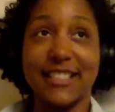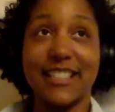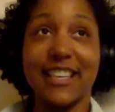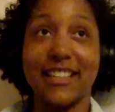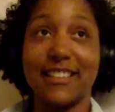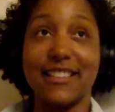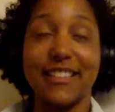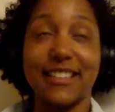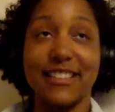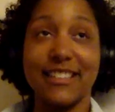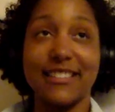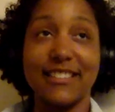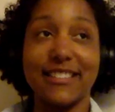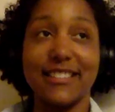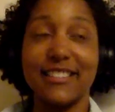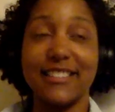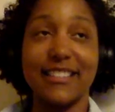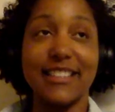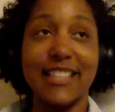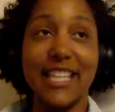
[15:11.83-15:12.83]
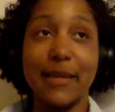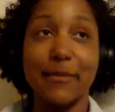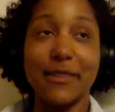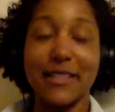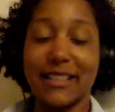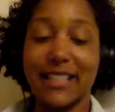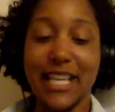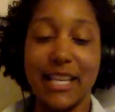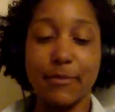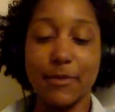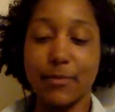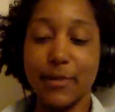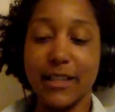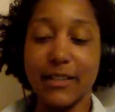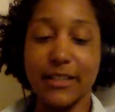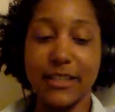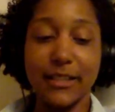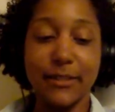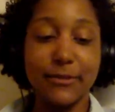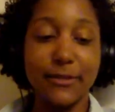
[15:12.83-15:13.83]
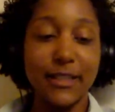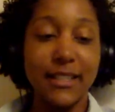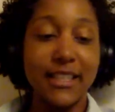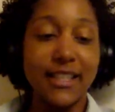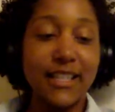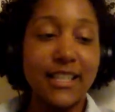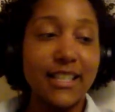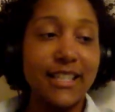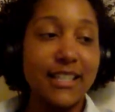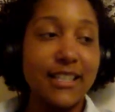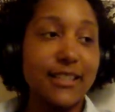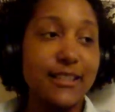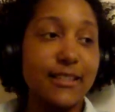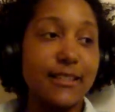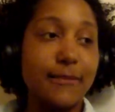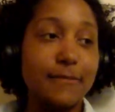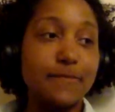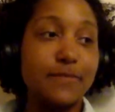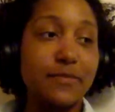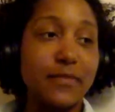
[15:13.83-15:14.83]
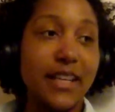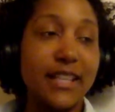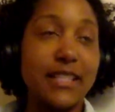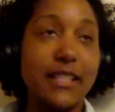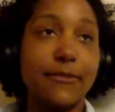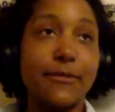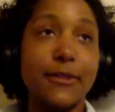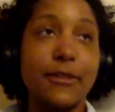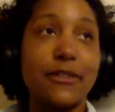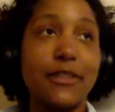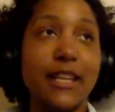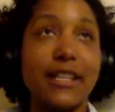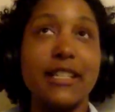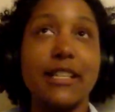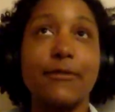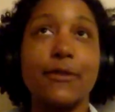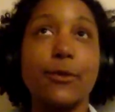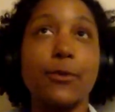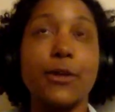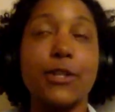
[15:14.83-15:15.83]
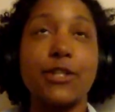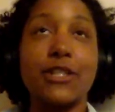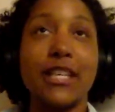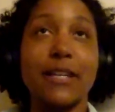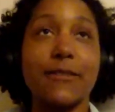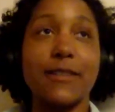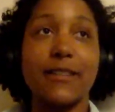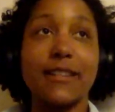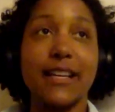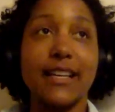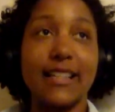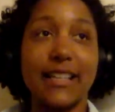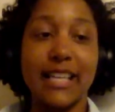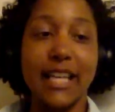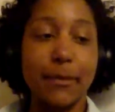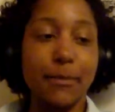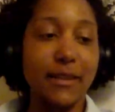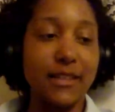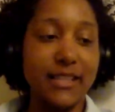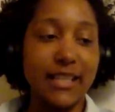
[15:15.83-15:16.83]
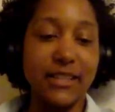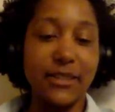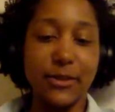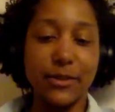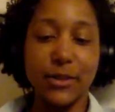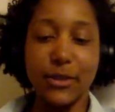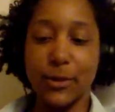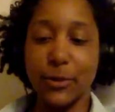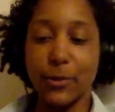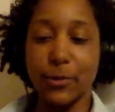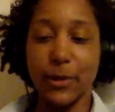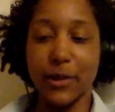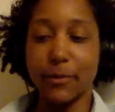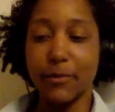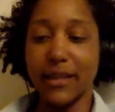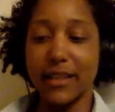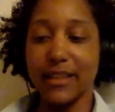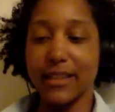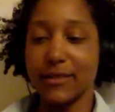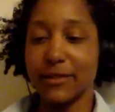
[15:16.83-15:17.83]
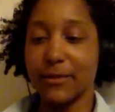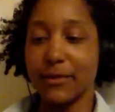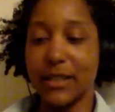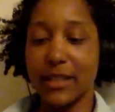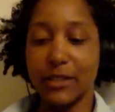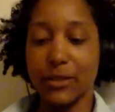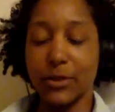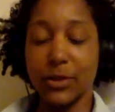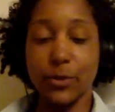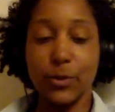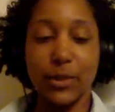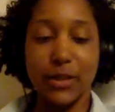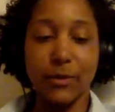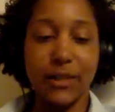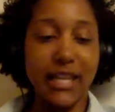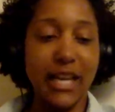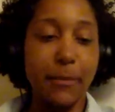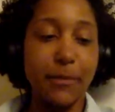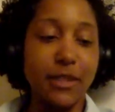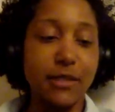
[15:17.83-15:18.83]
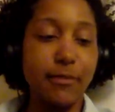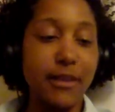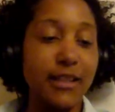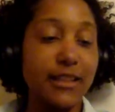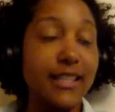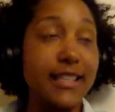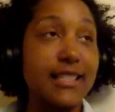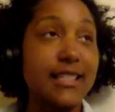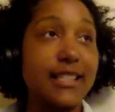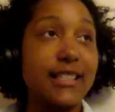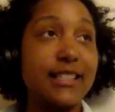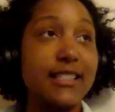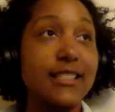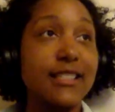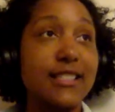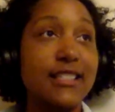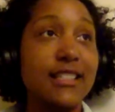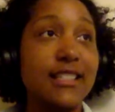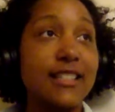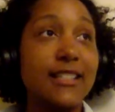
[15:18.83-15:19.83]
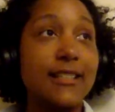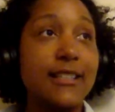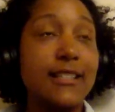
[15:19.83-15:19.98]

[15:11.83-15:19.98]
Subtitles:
just kind of the name of the game in my life. I never wish to have a thigh gap because I don't know where my, I don't know what would happen to my legs, I guess.